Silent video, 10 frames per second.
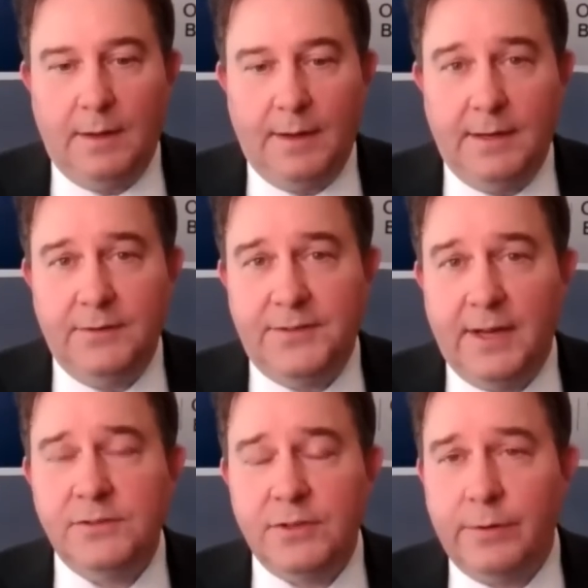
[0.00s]
It has
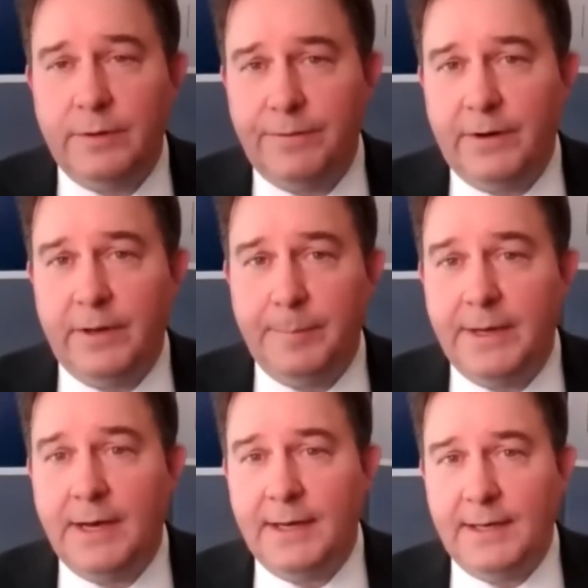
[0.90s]
done so in a fairly
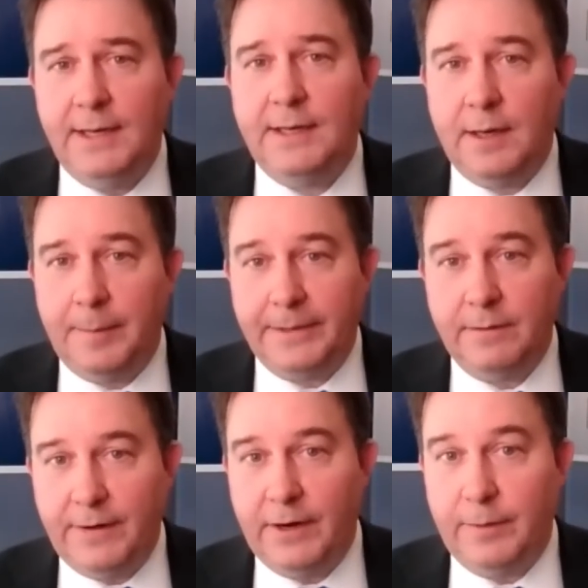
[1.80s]
benign economic
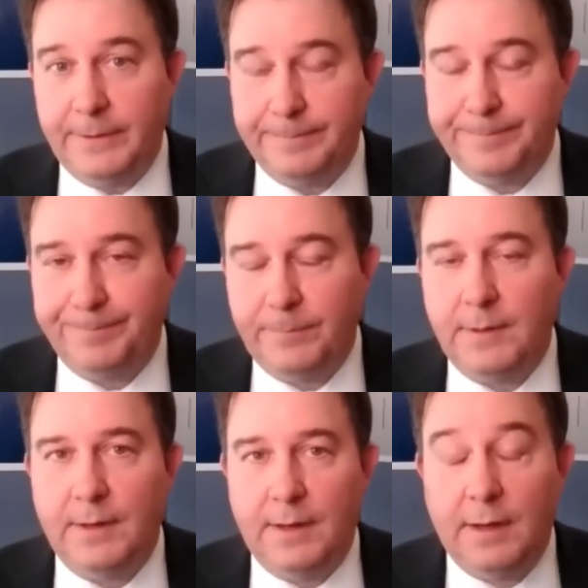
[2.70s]
environment,
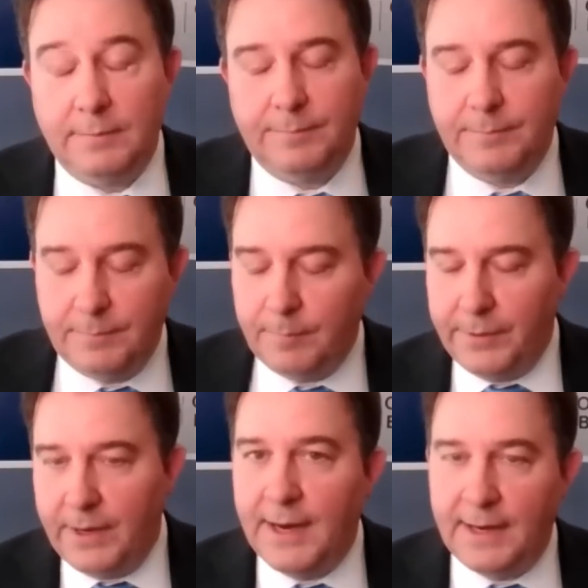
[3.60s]

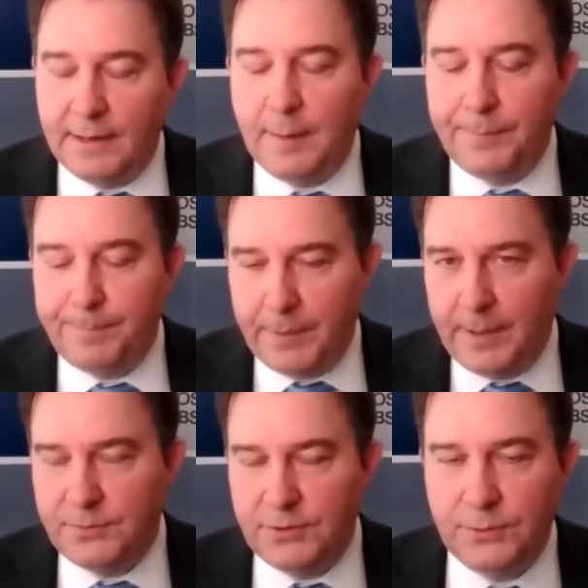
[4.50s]
benign
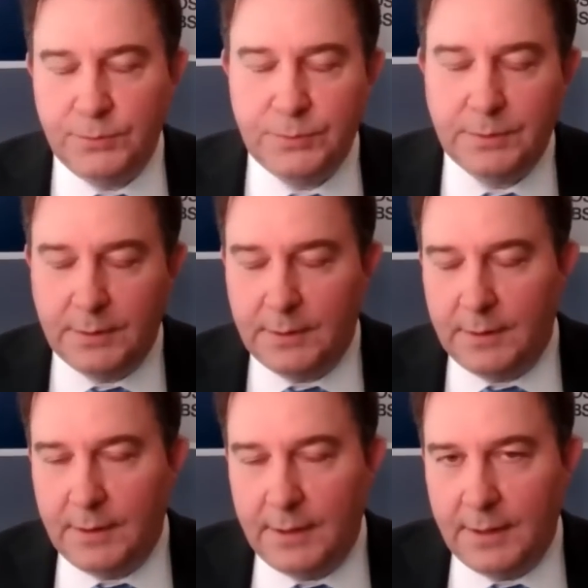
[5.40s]
up to
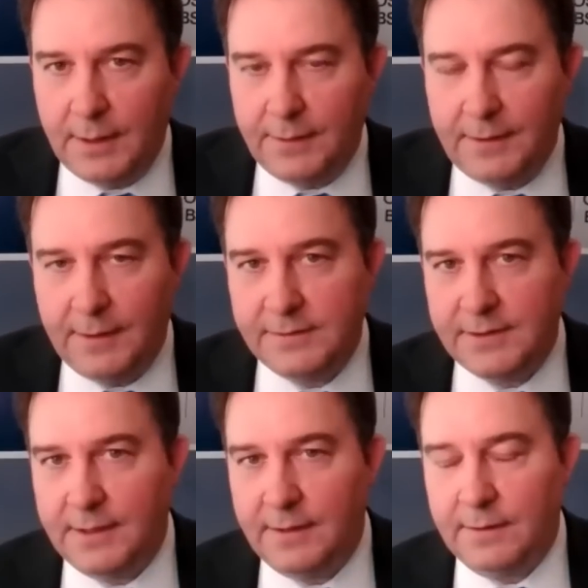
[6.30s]
the
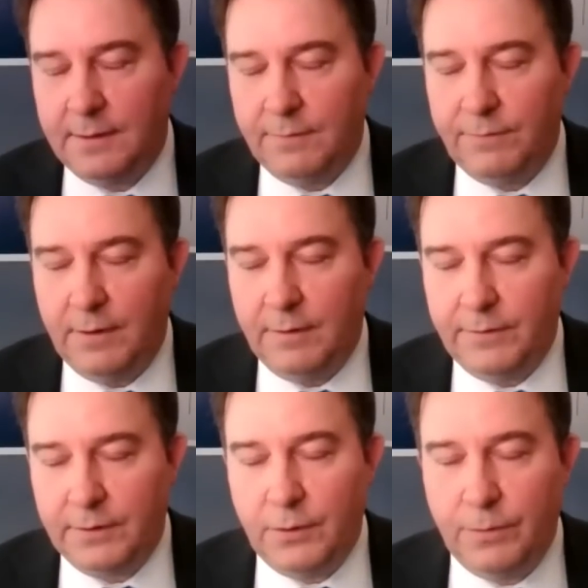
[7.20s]
onset of
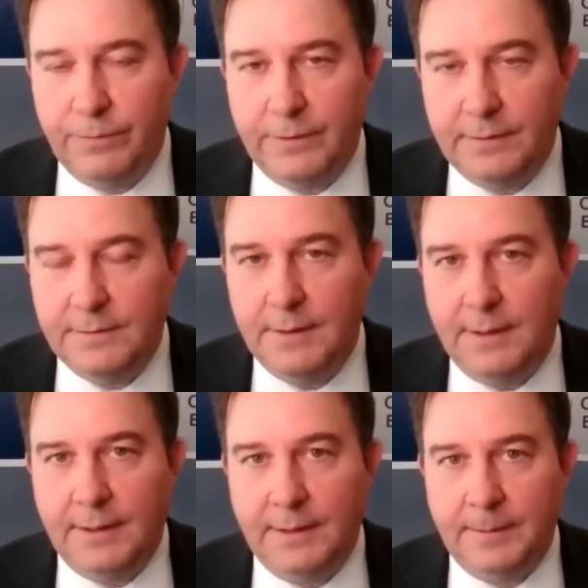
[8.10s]
the COVID
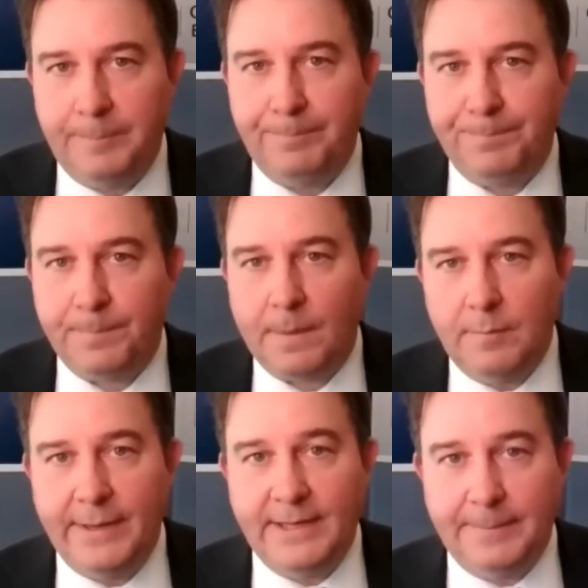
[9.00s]

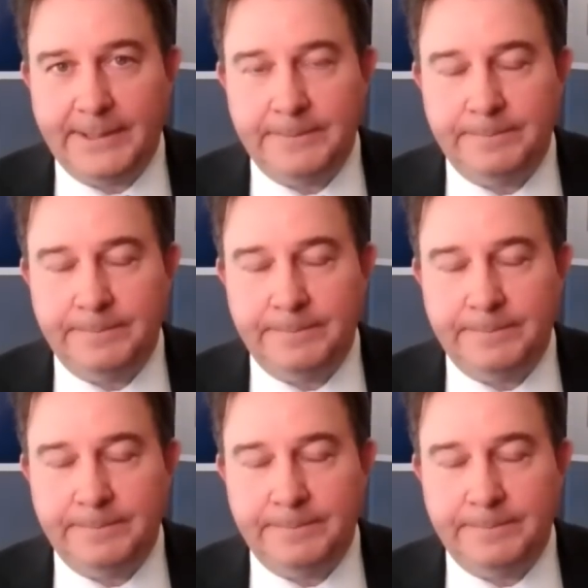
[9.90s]
pandemic.